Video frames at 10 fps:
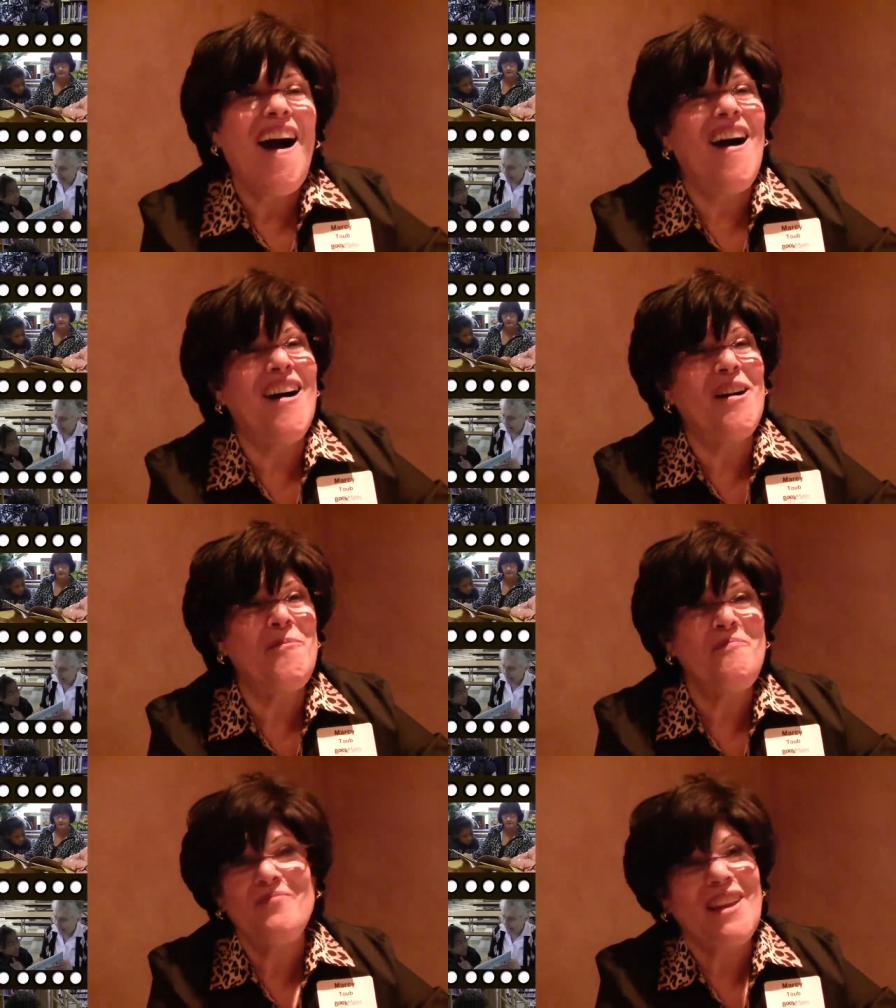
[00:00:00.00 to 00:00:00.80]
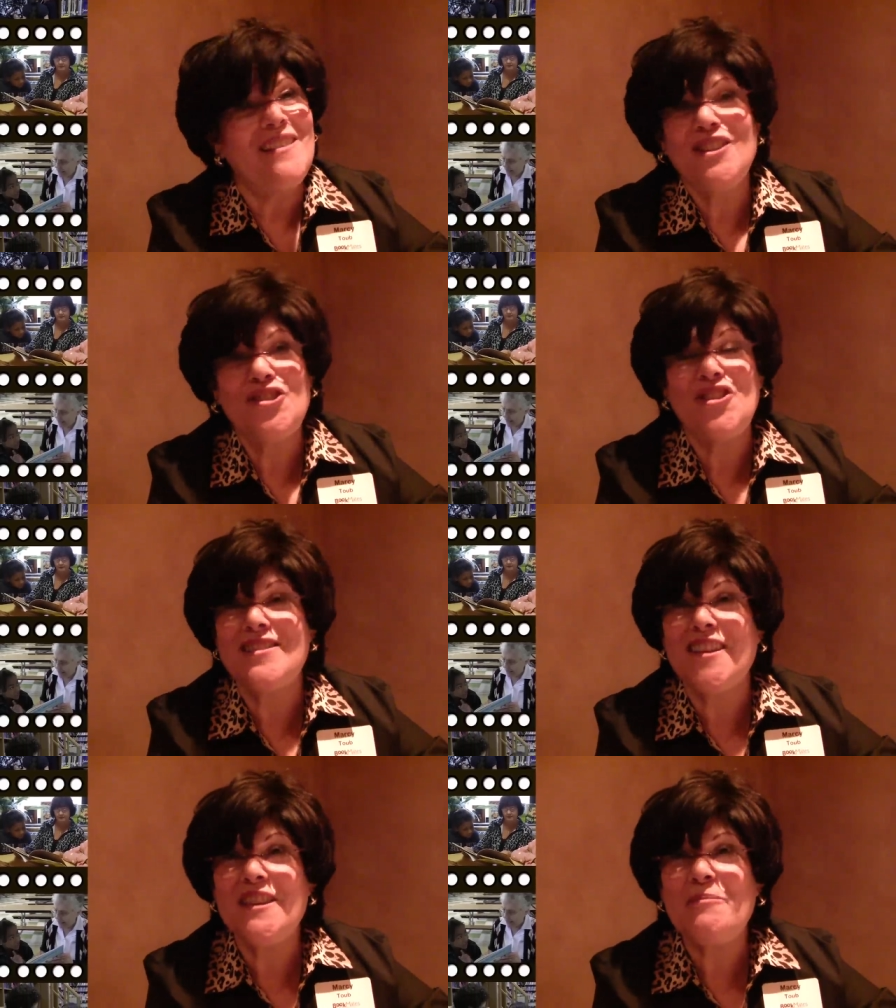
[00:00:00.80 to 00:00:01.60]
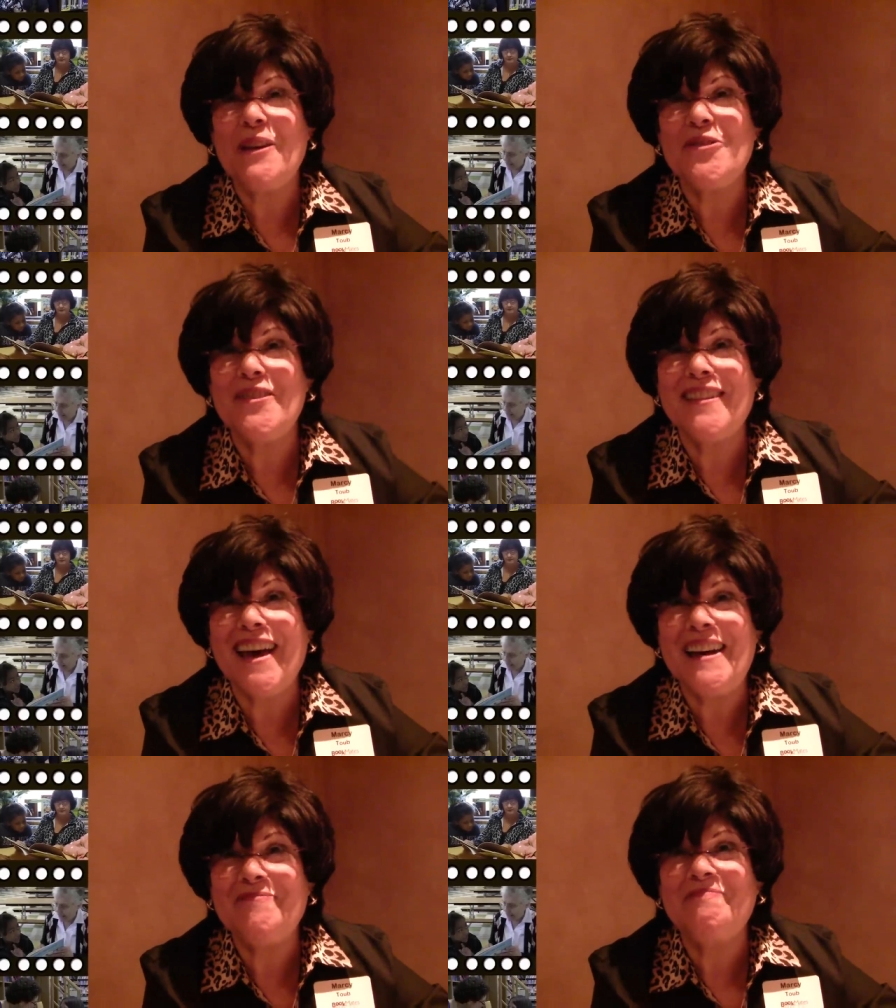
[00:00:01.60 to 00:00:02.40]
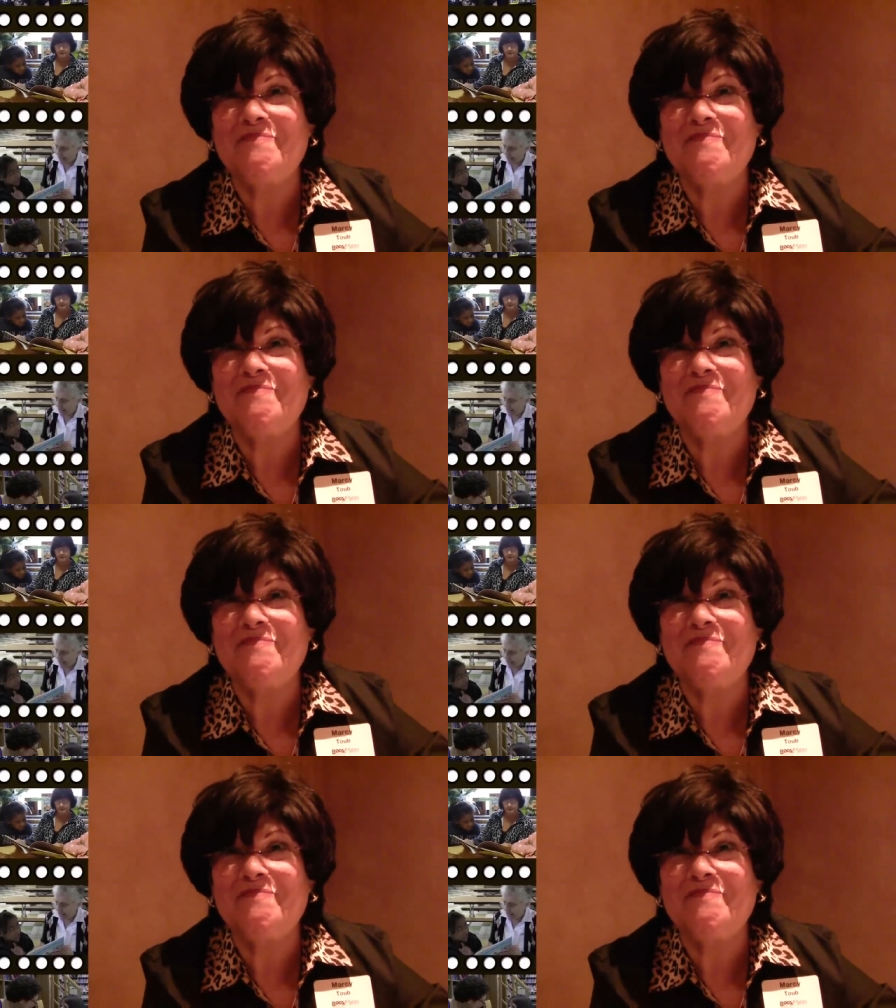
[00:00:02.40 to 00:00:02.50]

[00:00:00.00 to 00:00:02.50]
Um, there's just nothing better than that.